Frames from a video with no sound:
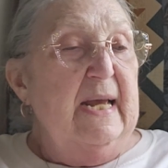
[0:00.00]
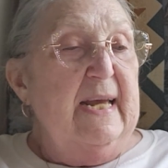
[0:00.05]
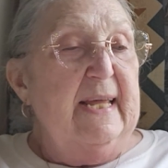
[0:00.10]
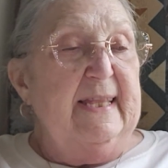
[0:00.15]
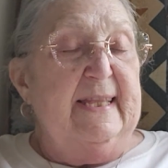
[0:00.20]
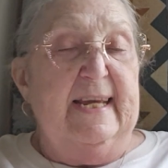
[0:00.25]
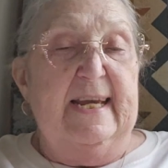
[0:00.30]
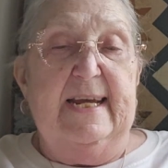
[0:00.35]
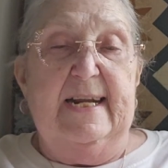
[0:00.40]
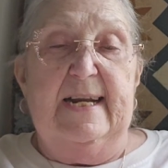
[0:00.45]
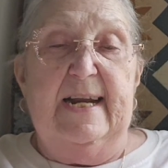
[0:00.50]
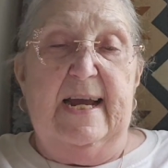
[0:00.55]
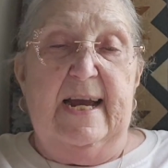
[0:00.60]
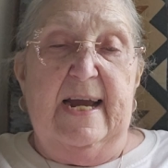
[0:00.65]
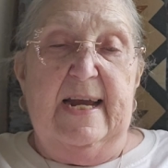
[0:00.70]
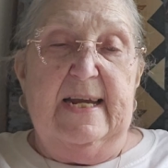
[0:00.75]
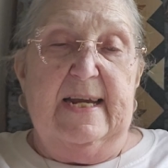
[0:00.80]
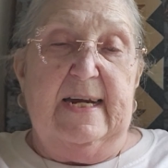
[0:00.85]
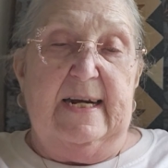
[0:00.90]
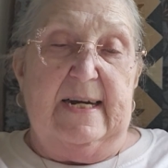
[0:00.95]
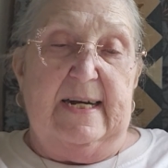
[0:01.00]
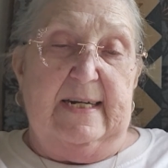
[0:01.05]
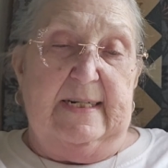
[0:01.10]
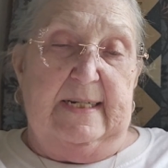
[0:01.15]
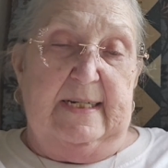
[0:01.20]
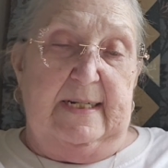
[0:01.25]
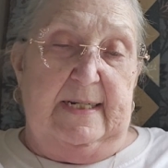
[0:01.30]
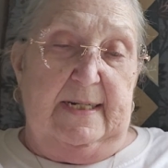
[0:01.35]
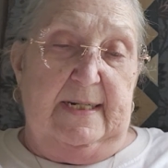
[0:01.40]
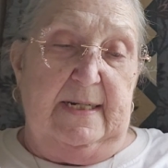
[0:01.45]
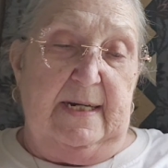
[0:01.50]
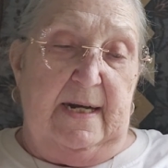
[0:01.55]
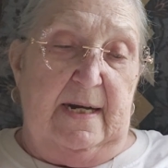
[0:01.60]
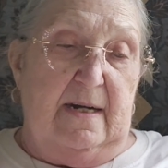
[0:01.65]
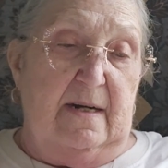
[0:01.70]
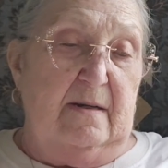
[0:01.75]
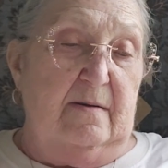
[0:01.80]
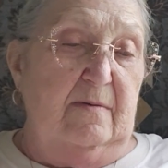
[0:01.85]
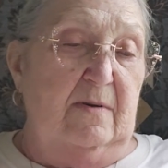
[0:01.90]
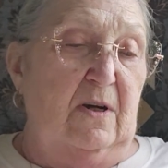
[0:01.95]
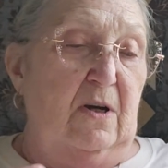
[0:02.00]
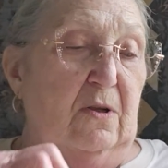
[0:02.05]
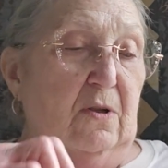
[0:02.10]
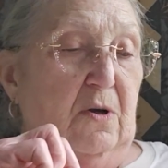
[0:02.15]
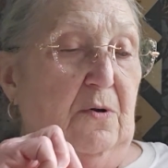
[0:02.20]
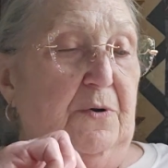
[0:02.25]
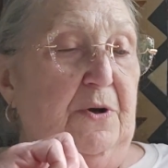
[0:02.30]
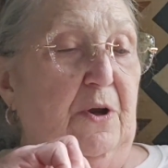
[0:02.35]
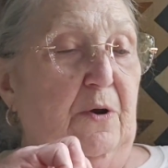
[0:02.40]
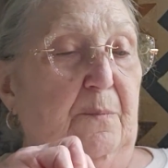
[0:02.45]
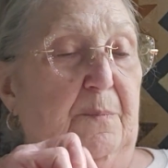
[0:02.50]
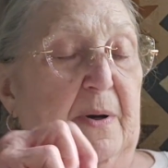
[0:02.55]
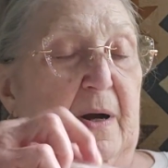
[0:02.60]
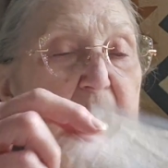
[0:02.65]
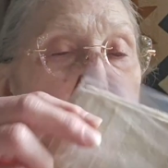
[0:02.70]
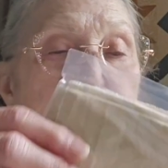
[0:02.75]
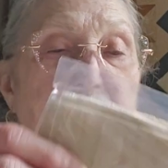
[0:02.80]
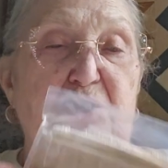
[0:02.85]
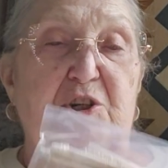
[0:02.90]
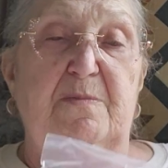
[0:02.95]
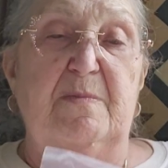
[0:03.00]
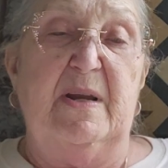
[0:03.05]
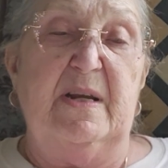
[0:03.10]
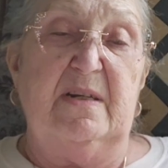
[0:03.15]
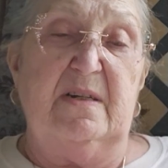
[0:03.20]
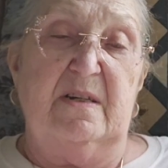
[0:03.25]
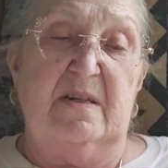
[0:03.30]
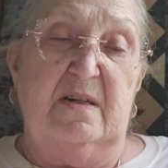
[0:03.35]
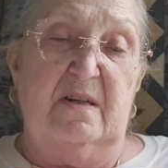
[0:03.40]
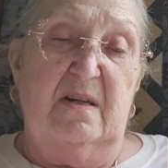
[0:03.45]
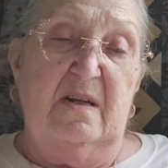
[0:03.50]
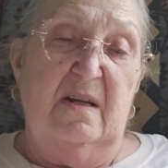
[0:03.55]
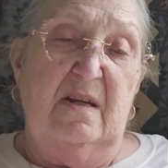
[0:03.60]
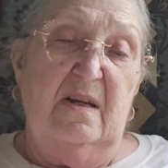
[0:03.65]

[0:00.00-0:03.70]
Then I got Colonial Parchment.